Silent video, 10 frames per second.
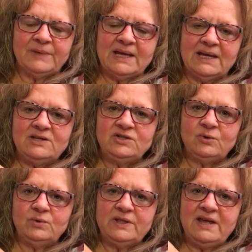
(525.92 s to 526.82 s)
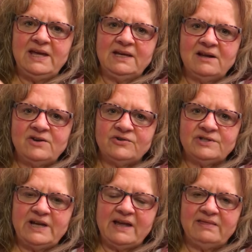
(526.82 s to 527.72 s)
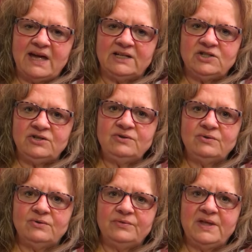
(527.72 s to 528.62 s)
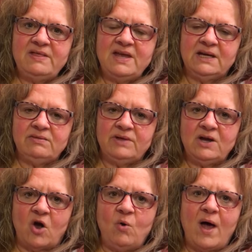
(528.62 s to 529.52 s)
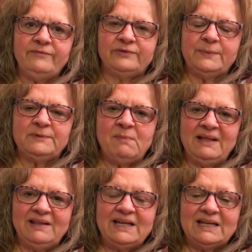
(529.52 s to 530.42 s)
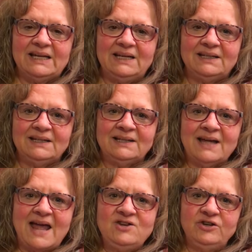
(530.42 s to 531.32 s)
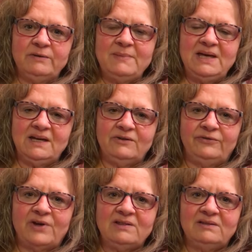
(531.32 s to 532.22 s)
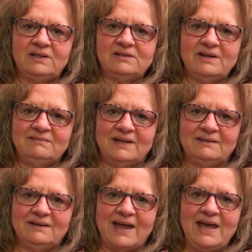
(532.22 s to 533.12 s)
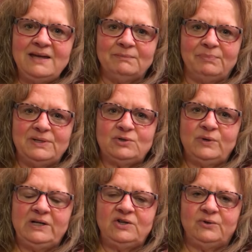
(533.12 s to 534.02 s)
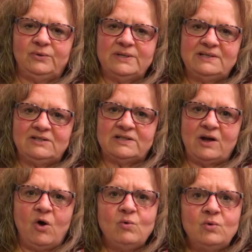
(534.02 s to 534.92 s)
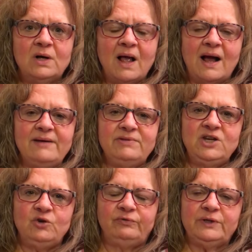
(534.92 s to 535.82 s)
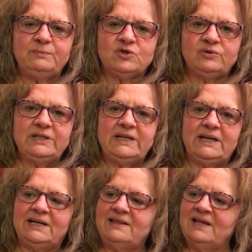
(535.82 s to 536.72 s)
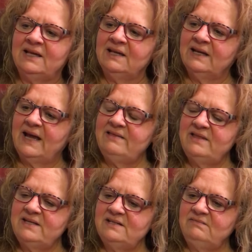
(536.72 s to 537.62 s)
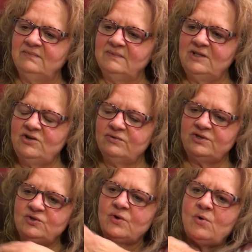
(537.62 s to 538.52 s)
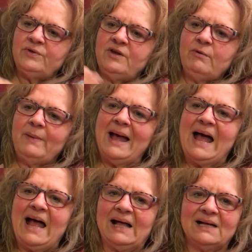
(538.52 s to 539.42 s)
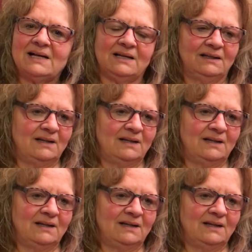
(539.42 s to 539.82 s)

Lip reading: And so when they can understand that too, then they can think, oh, I flipped my lid. And you can make it a fun little game between you and say, oh, I think you flipped your lid. And then, stroke their back.